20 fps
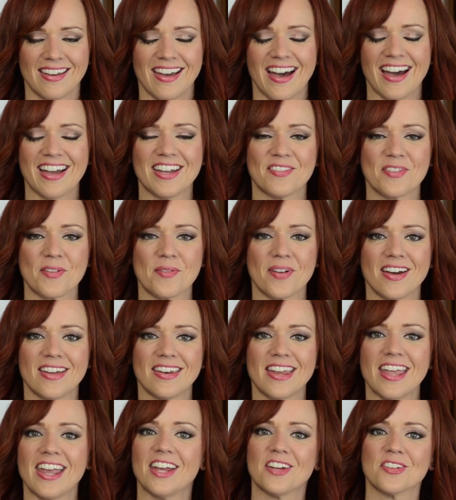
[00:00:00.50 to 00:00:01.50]
Hi everyone,
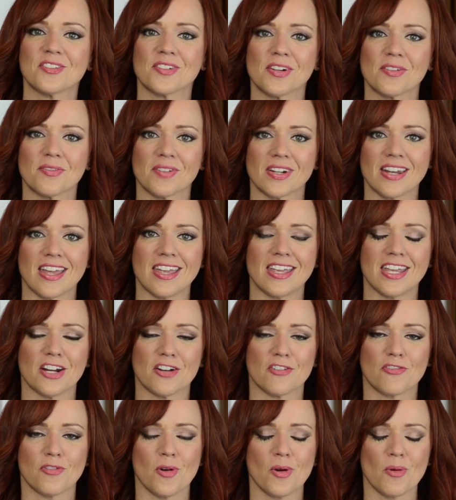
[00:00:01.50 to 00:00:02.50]
Andrea Rene here
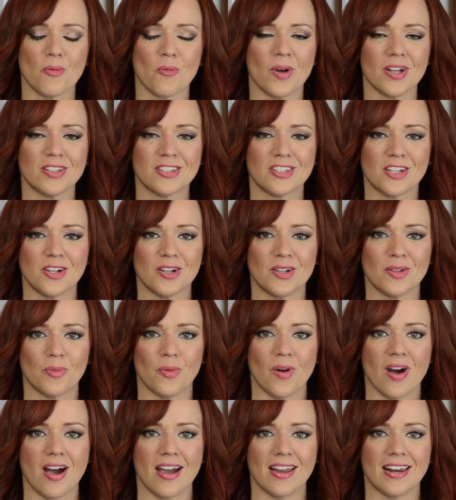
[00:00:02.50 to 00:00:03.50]
for What's Good
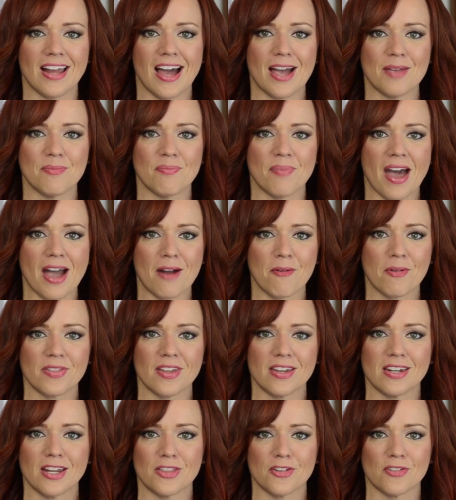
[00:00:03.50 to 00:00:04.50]
Wine. I'm back with
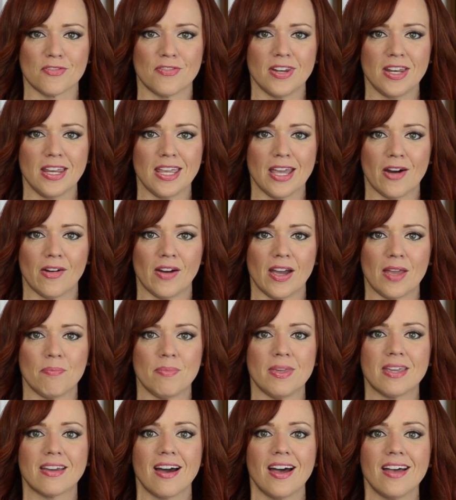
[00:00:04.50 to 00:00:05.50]
another video, and
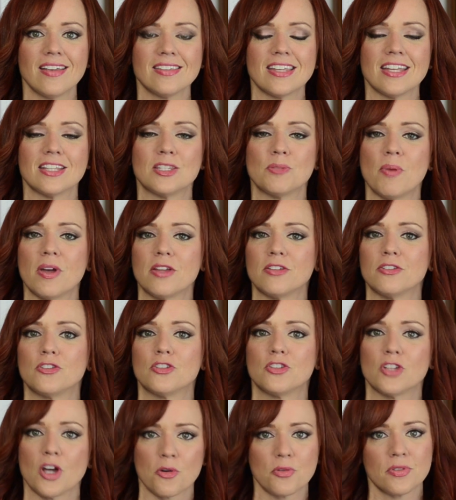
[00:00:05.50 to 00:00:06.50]
because it's been
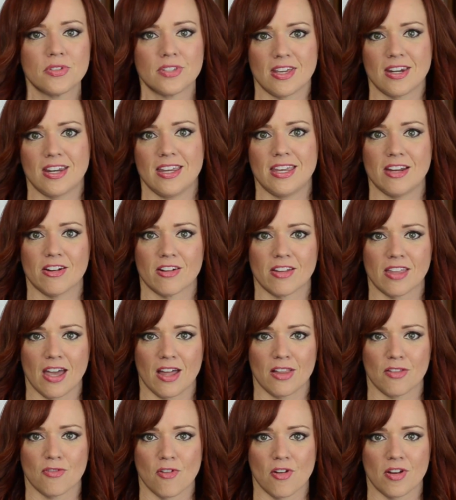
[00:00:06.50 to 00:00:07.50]
so sunny here in
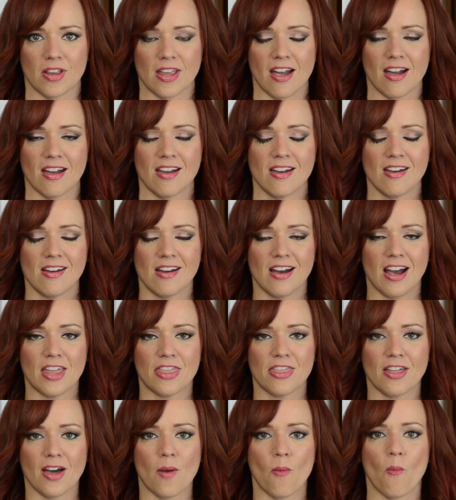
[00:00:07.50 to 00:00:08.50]
California, I
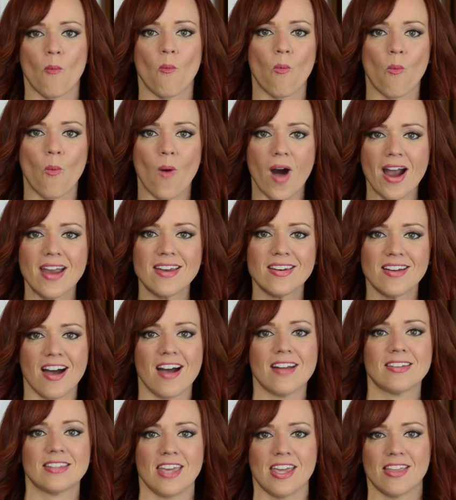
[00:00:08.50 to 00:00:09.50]
thought why
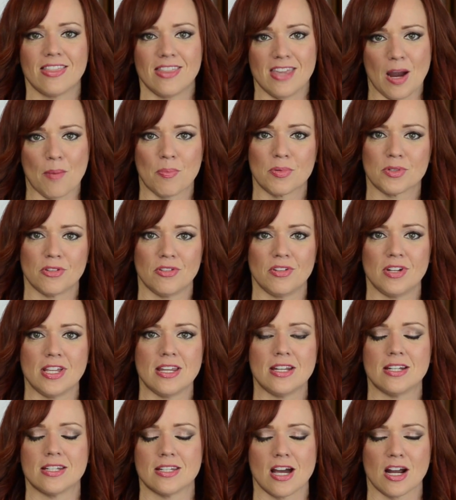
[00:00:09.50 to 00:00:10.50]
not take the opportunity
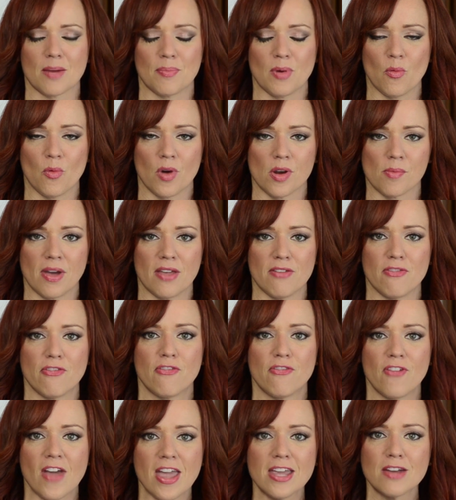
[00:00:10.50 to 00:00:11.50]
to talk about one of my
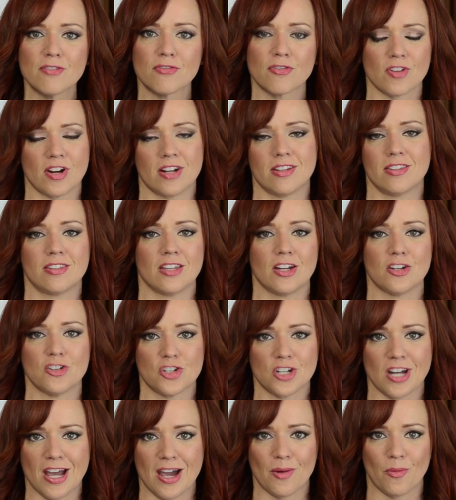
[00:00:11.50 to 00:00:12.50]
favorite
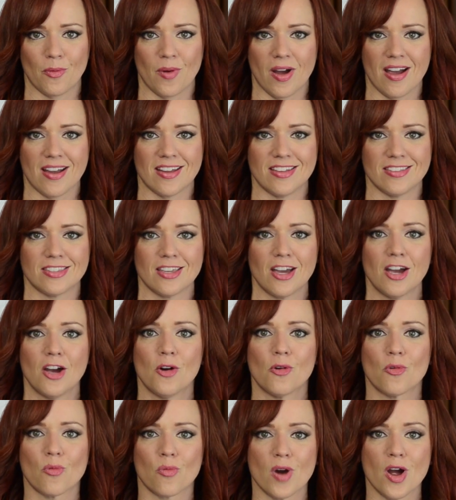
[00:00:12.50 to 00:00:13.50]
sunshine wines,
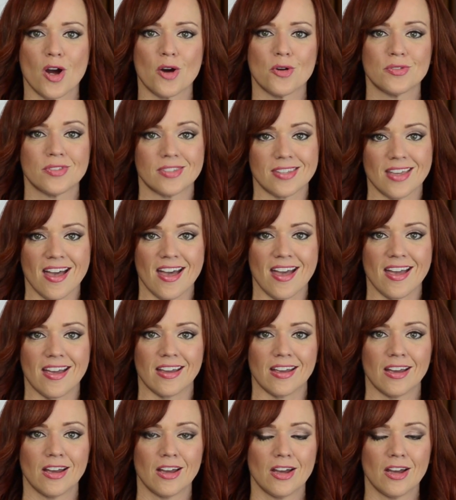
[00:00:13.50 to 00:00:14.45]
Rosé.